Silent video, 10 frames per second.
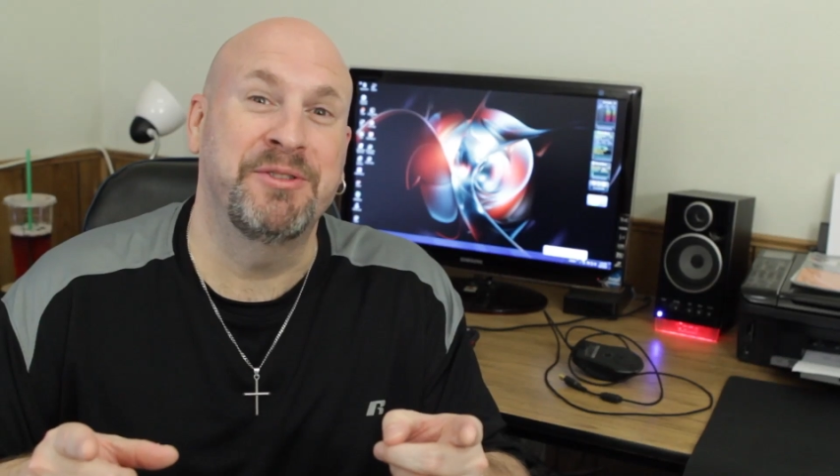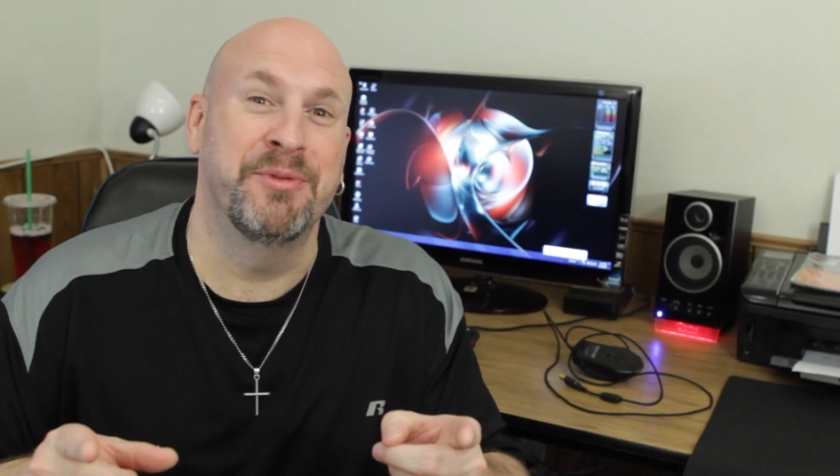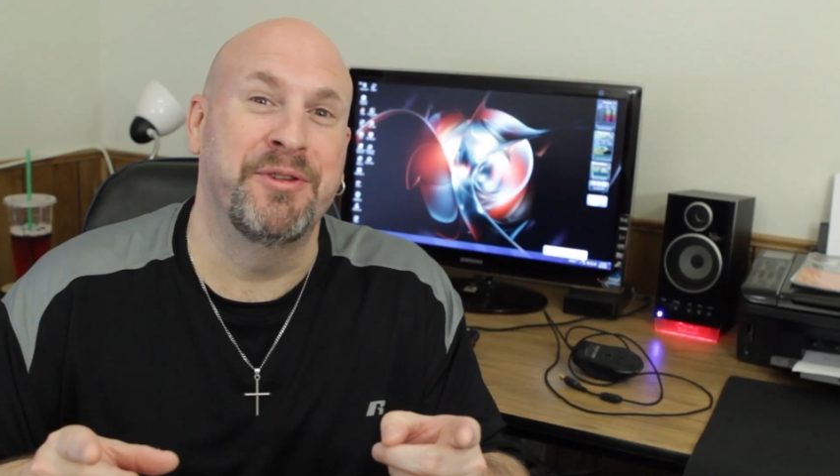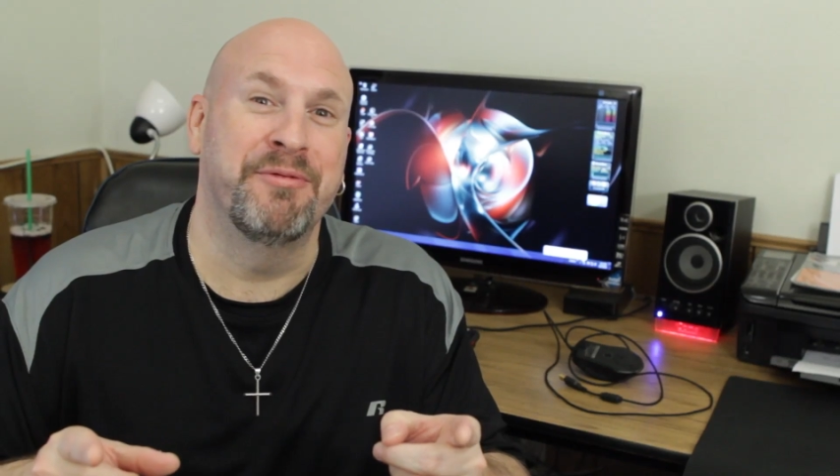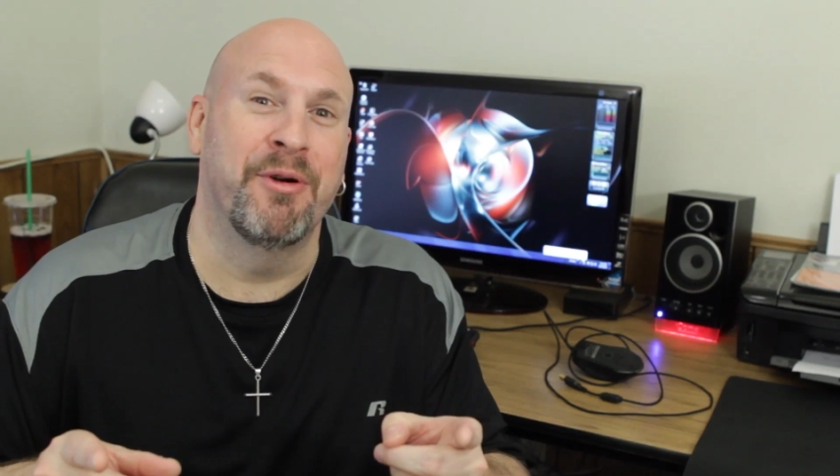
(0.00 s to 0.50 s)

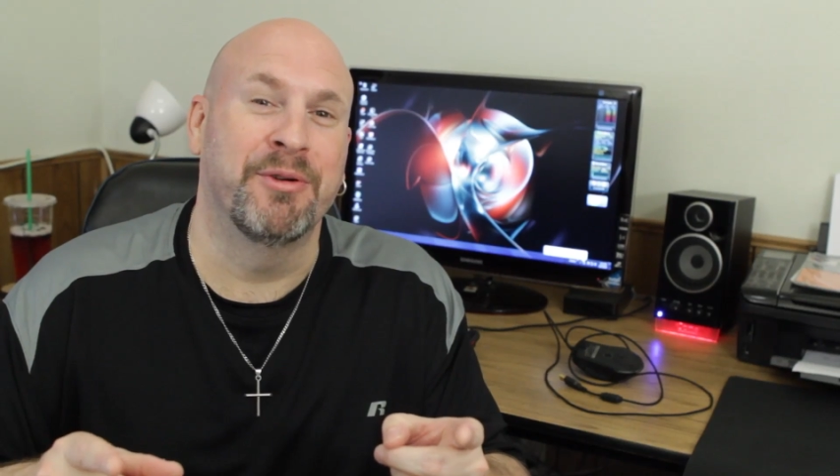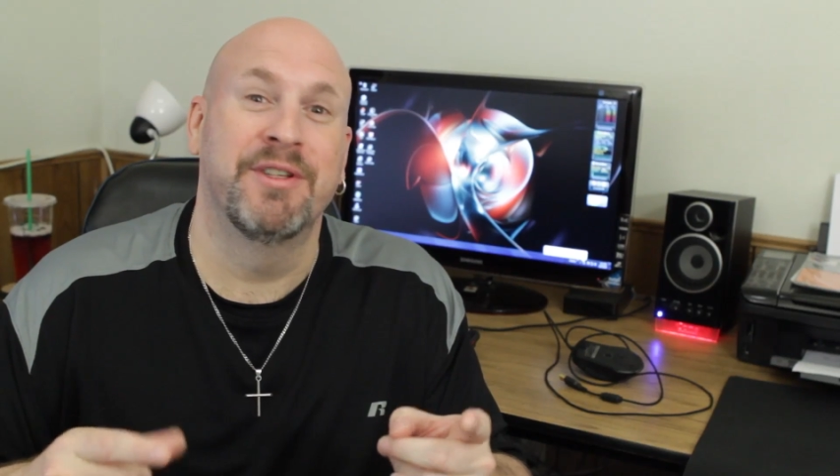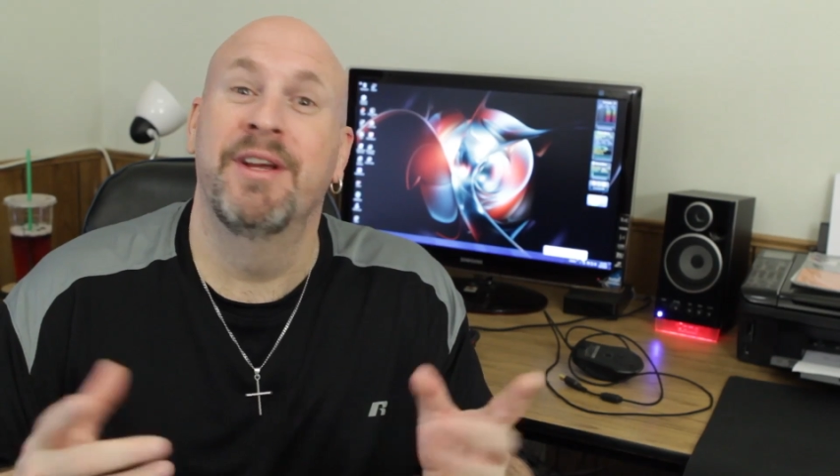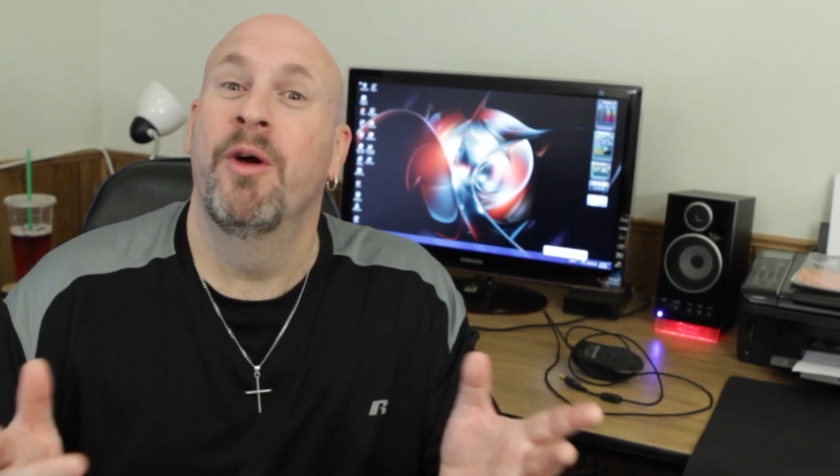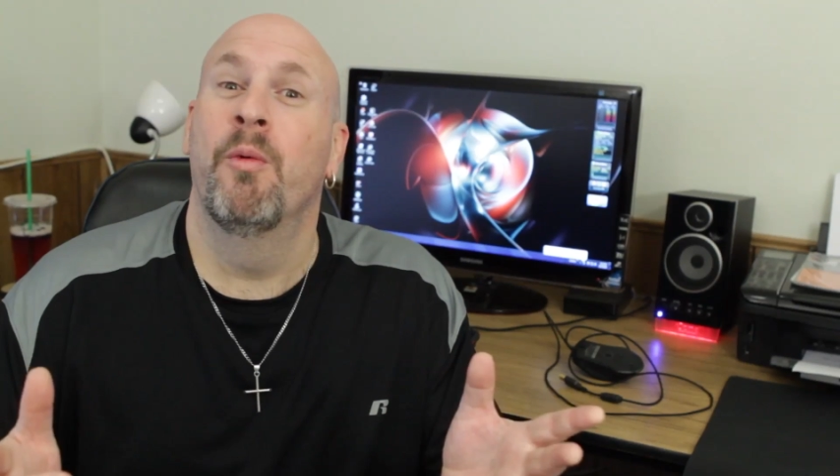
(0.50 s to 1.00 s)
messing with you
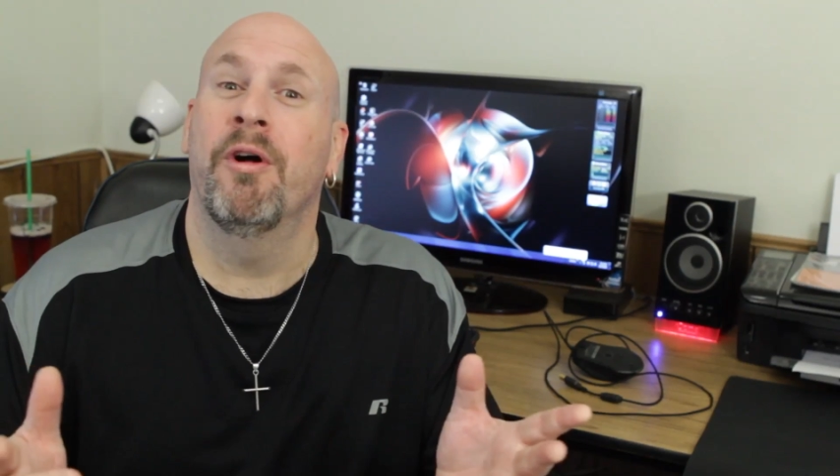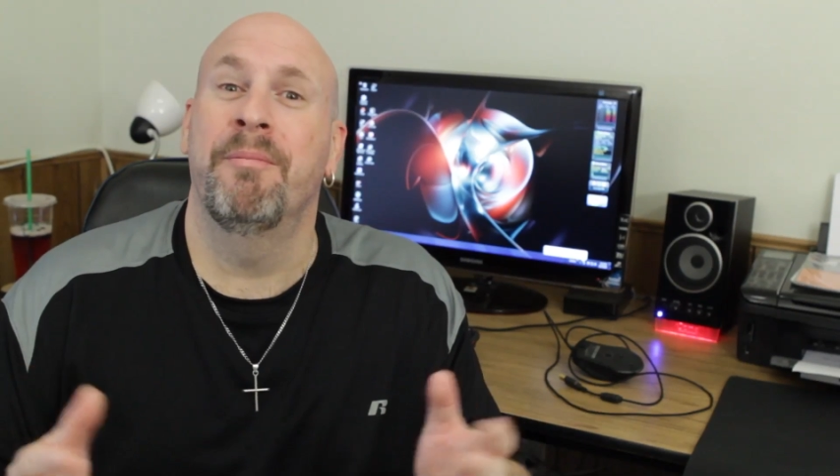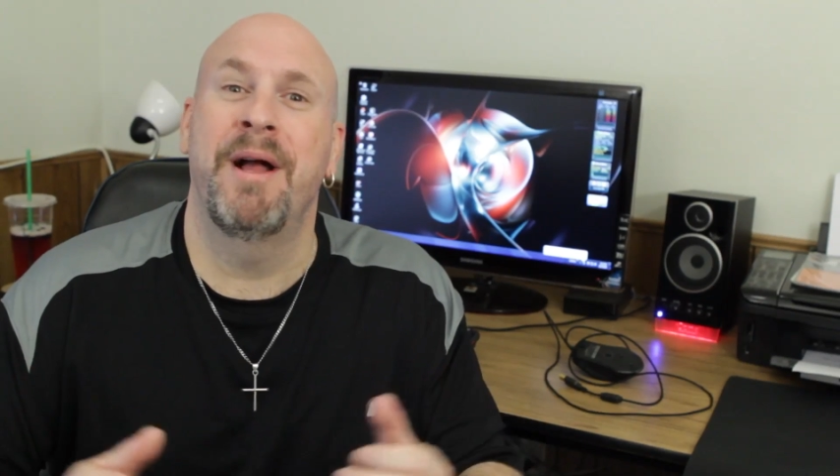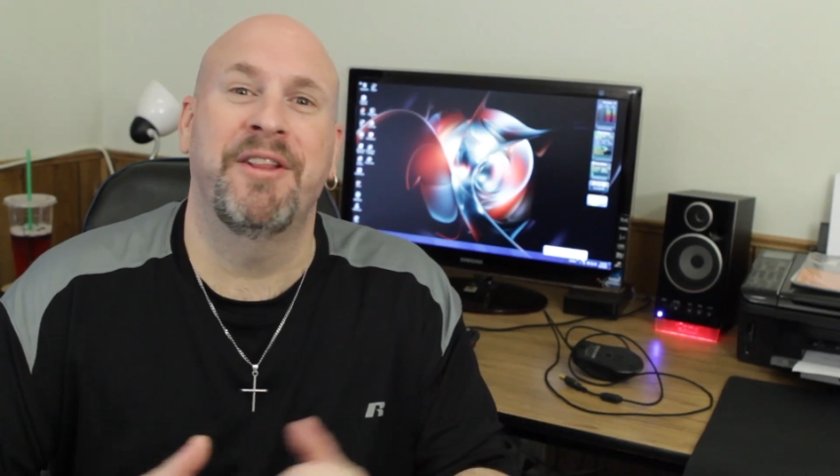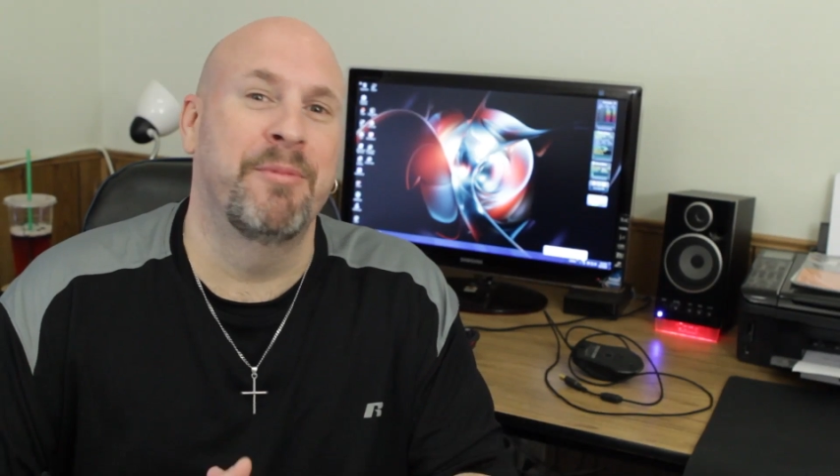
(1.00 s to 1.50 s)
folks. Welcome back